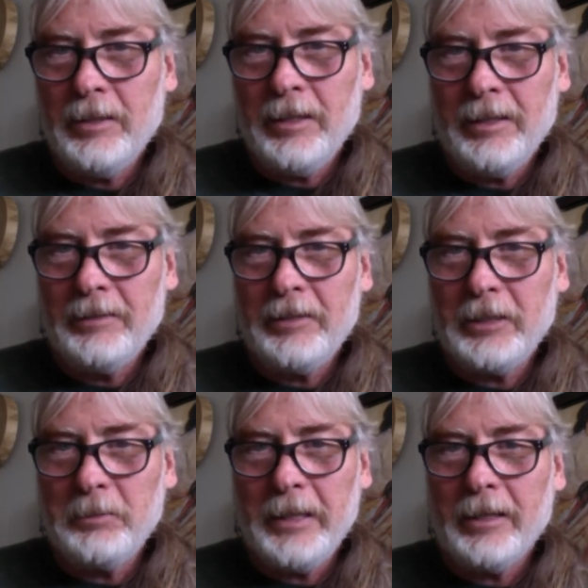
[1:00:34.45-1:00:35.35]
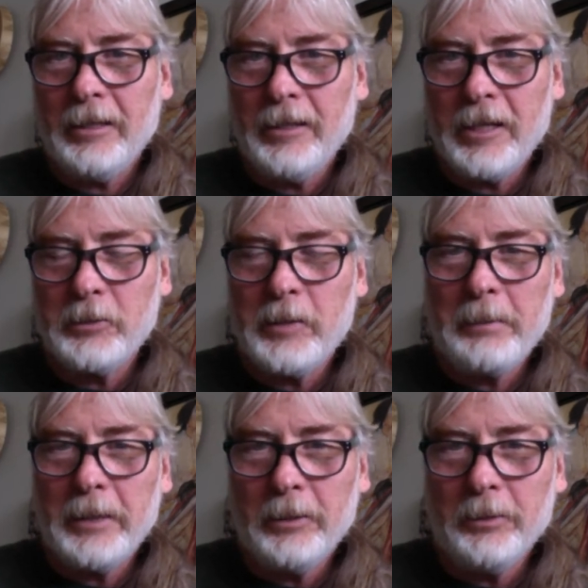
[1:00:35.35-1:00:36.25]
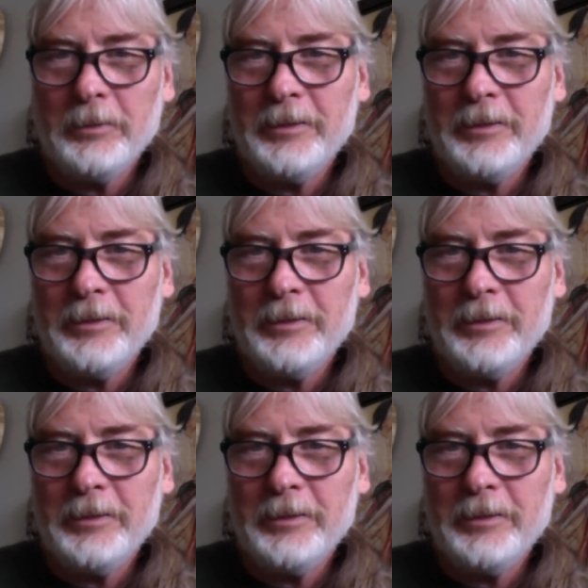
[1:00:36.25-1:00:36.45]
uh, takes me down another rabbit hole.